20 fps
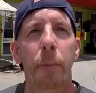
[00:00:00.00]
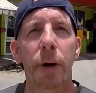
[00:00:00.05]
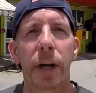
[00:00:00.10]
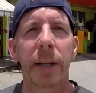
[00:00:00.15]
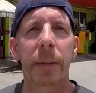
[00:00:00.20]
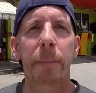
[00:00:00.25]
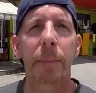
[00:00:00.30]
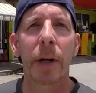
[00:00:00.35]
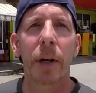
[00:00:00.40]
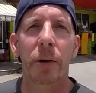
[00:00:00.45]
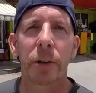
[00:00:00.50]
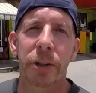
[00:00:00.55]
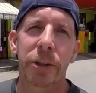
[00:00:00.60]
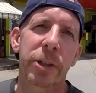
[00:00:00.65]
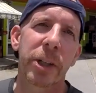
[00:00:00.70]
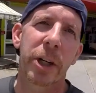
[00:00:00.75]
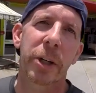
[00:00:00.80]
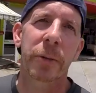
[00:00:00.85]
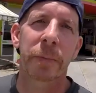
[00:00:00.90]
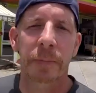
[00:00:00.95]
Bread and milk, you
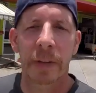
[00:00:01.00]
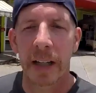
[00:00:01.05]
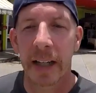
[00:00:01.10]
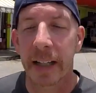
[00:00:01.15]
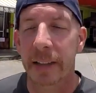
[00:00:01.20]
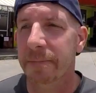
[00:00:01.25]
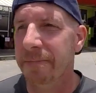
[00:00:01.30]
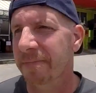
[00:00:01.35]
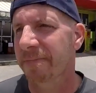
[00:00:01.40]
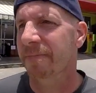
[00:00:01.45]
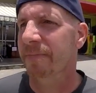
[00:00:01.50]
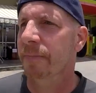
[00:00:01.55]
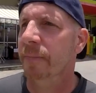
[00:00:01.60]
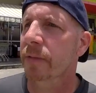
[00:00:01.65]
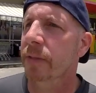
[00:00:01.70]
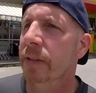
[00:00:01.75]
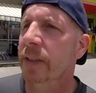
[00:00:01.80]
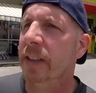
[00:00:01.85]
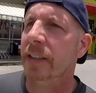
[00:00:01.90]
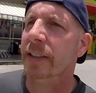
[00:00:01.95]
know, and
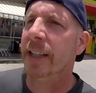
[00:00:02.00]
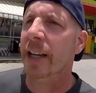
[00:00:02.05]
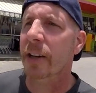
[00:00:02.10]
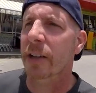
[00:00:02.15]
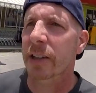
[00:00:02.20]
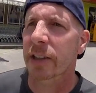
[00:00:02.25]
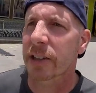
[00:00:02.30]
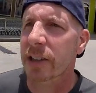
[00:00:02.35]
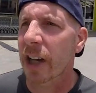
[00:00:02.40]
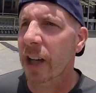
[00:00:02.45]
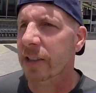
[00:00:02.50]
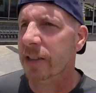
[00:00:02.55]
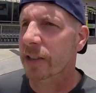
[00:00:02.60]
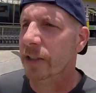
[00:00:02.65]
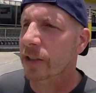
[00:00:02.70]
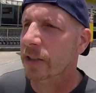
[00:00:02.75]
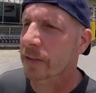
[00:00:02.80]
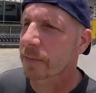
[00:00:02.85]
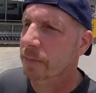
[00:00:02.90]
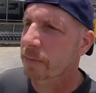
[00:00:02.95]
discounted sausage.
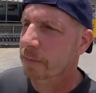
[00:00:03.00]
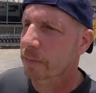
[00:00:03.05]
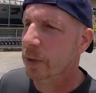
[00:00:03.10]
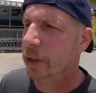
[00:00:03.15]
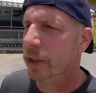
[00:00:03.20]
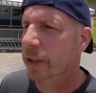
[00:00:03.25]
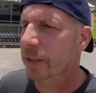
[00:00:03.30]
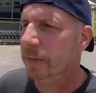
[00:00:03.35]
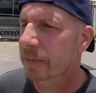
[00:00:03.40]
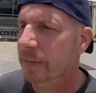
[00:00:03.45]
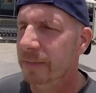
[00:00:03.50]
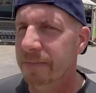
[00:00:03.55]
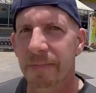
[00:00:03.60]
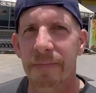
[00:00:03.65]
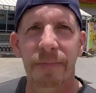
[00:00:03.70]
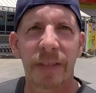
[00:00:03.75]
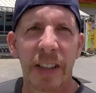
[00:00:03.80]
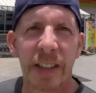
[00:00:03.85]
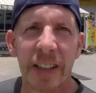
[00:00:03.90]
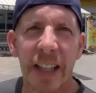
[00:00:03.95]
But
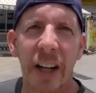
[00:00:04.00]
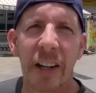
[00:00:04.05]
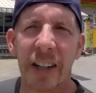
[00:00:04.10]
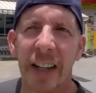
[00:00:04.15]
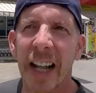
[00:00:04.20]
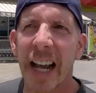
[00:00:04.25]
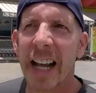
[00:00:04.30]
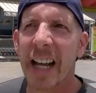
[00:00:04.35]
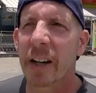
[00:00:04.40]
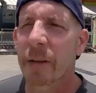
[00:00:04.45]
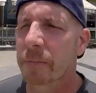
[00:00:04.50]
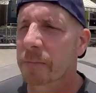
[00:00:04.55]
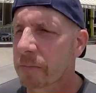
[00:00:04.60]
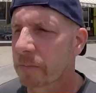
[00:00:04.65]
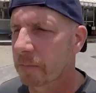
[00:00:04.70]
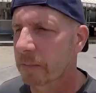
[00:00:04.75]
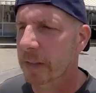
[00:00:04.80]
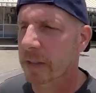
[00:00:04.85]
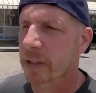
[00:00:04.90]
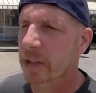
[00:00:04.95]
discounted ham
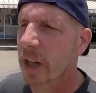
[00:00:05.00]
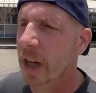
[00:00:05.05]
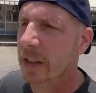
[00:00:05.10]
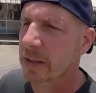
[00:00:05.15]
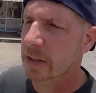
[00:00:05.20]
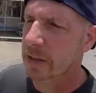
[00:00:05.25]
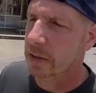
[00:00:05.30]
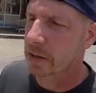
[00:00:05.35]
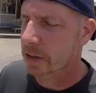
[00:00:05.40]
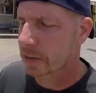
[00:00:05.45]
and sausage.